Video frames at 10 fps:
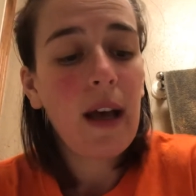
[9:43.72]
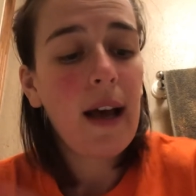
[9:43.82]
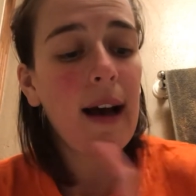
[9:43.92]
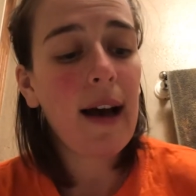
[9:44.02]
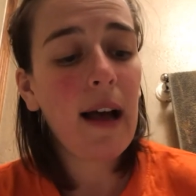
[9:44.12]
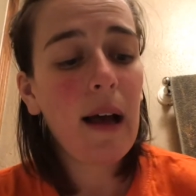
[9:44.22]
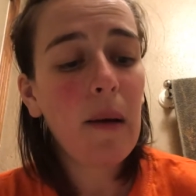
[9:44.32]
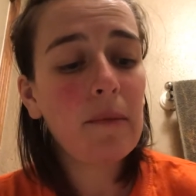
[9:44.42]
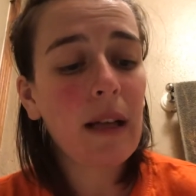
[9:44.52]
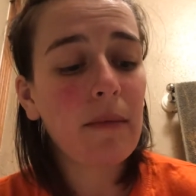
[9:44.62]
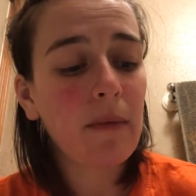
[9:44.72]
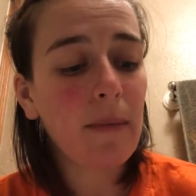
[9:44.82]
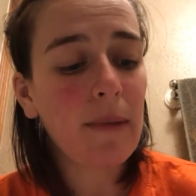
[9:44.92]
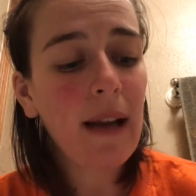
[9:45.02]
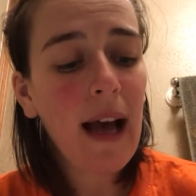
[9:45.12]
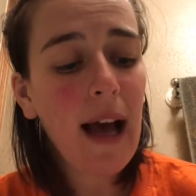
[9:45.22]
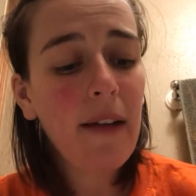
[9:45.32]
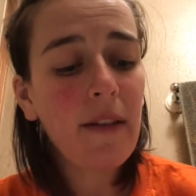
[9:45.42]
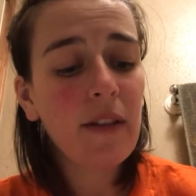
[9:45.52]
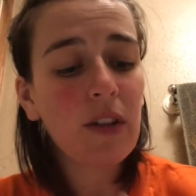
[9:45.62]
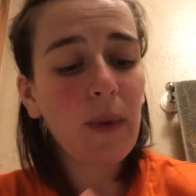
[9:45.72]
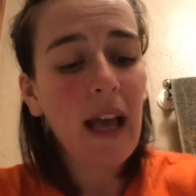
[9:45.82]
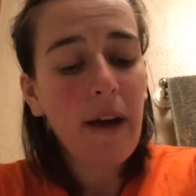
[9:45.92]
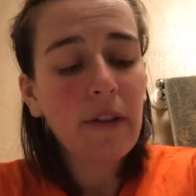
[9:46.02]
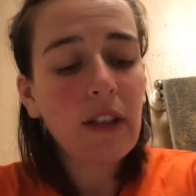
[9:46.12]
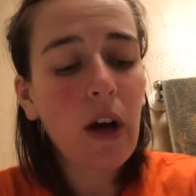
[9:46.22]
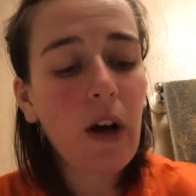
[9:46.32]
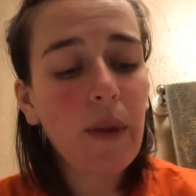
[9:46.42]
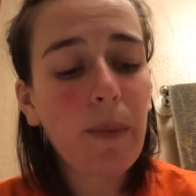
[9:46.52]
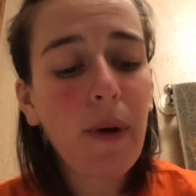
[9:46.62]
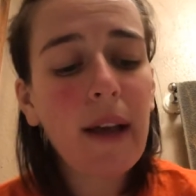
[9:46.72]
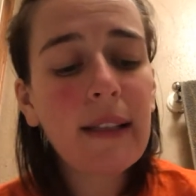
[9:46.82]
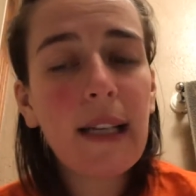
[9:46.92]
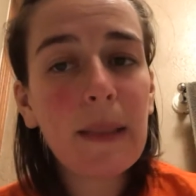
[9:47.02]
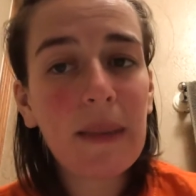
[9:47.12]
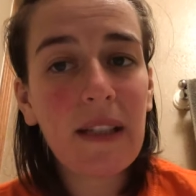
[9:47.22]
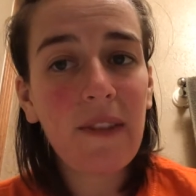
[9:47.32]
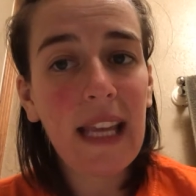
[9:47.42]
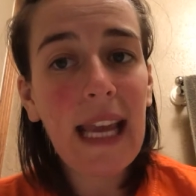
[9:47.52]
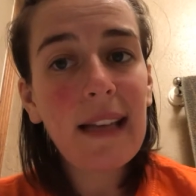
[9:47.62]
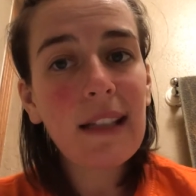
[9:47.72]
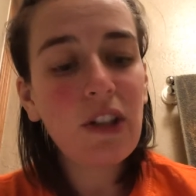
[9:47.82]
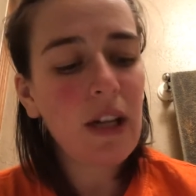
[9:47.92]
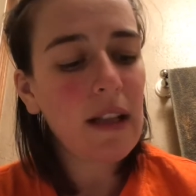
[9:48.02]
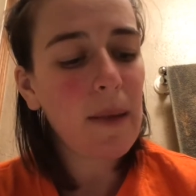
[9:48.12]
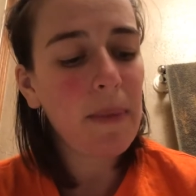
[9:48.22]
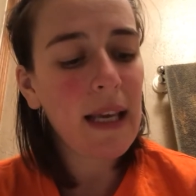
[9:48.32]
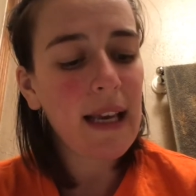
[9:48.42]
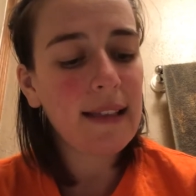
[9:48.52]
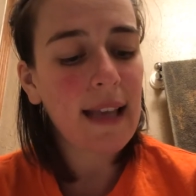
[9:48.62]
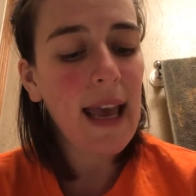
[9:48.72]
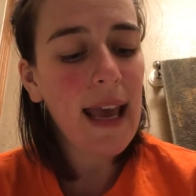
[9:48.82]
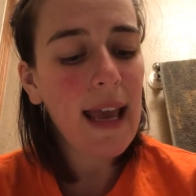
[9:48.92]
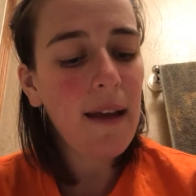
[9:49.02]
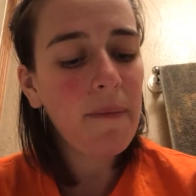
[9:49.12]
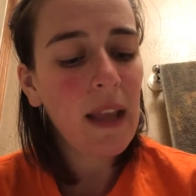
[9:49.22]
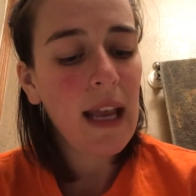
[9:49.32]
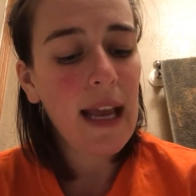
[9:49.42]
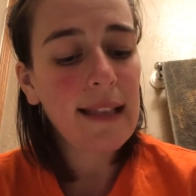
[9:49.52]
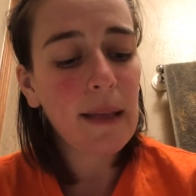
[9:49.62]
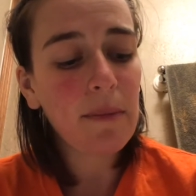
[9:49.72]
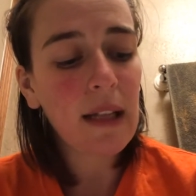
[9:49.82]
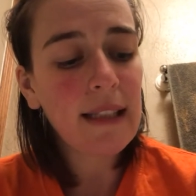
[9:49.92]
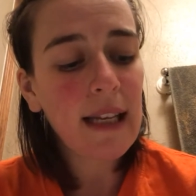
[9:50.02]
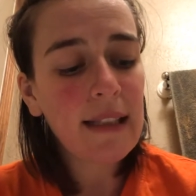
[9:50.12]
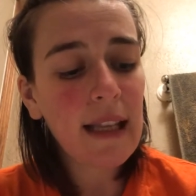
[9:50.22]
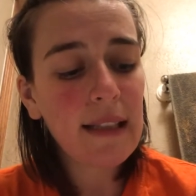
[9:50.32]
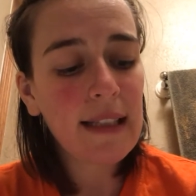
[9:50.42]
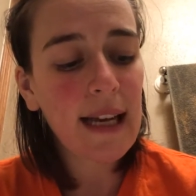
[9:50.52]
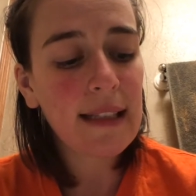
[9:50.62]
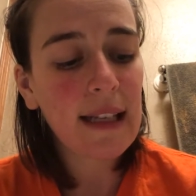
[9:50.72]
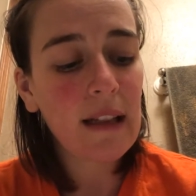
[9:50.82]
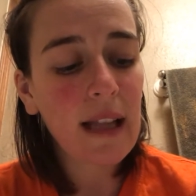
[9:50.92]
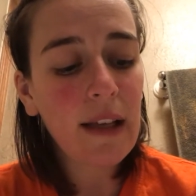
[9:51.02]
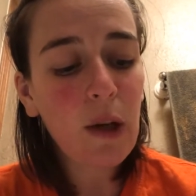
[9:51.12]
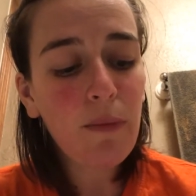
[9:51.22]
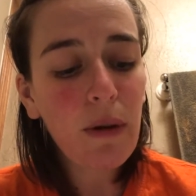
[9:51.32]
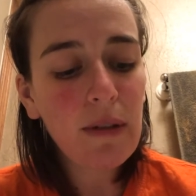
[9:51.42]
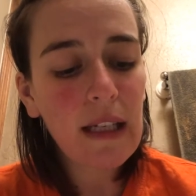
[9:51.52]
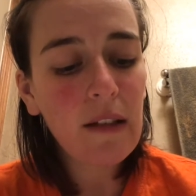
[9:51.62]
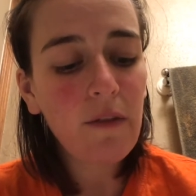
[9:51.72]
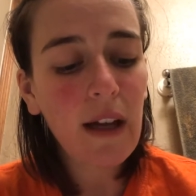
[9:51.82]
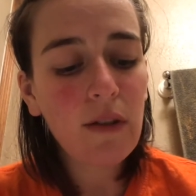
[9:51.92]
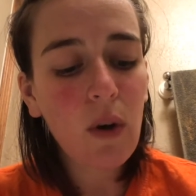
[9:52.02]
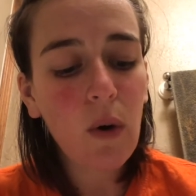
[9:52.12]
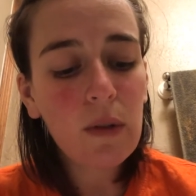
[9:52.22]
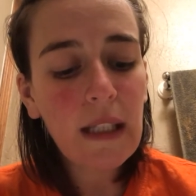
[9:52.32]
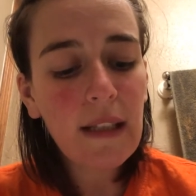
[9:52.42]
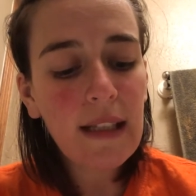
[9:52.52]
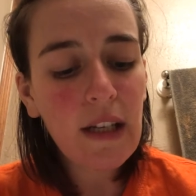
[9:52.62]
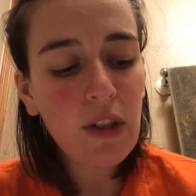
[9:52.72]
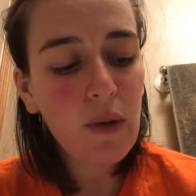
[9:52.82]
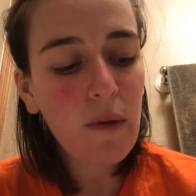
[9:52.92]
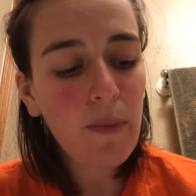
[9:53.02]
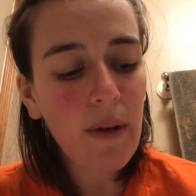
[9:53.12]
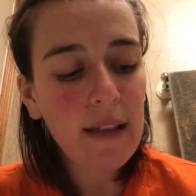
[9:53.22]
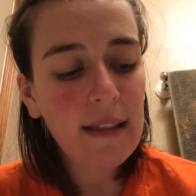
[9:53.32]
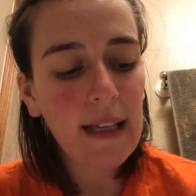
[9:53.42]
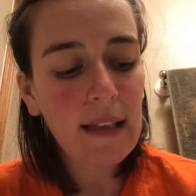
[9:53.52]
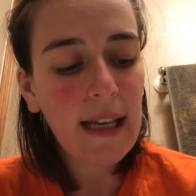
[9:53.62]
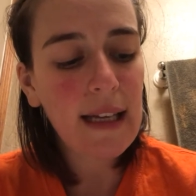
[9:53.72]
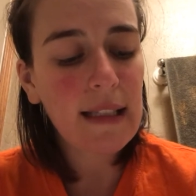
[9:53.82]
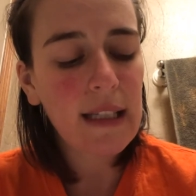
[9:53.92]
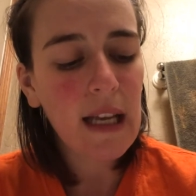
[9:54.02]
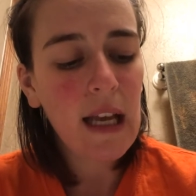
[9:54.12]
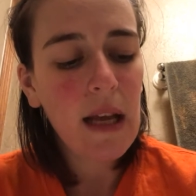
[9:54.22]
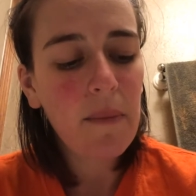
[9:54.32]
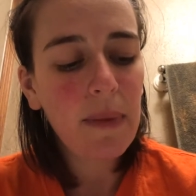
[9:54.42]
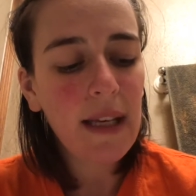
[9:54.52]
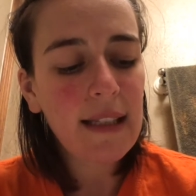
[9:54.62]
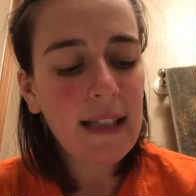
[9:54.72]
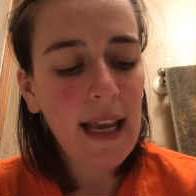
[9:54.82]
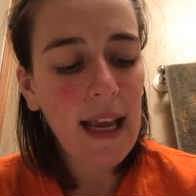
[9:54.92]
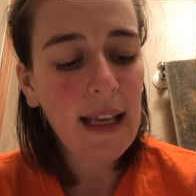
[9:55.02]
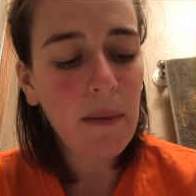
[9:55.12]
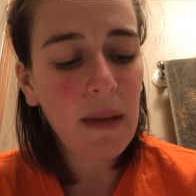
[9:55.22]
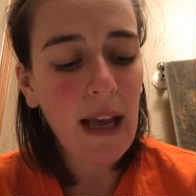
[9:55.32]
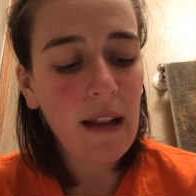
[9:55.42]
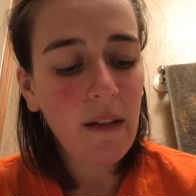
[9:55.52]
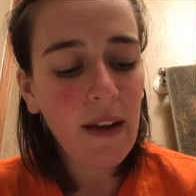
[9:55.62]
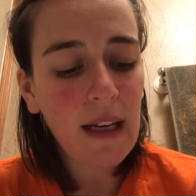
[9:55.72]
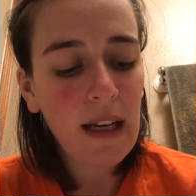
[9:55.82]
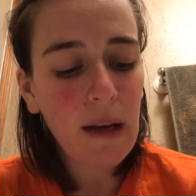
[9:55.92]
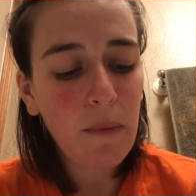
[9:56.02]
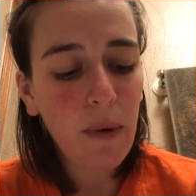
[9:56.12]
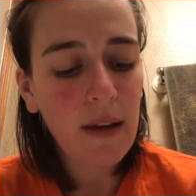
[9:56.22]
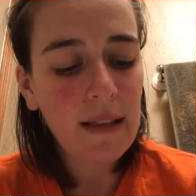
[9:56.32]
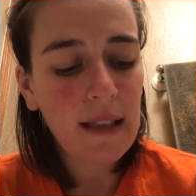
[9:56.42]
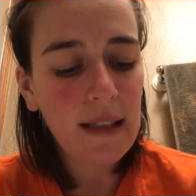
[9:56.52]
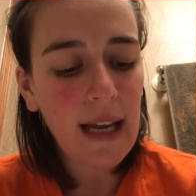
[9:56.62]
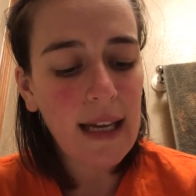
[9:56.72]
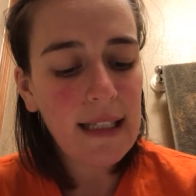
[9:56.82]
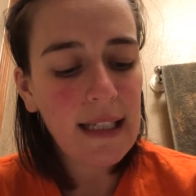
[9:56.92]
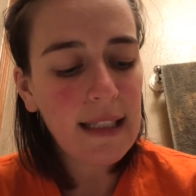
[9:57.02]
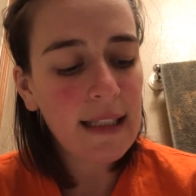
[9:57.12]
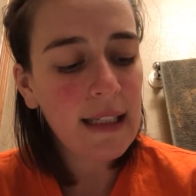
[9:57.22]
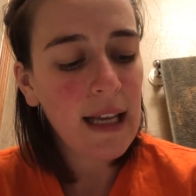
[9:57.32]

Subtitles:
blah, blah, blah, blah, blah. So we have what's called the prostate-specific antigen, the PSA. It's a blood test that detects a glycoprotein found only in the tissue of the prostate gland. PSA can be elevated in prostatitis,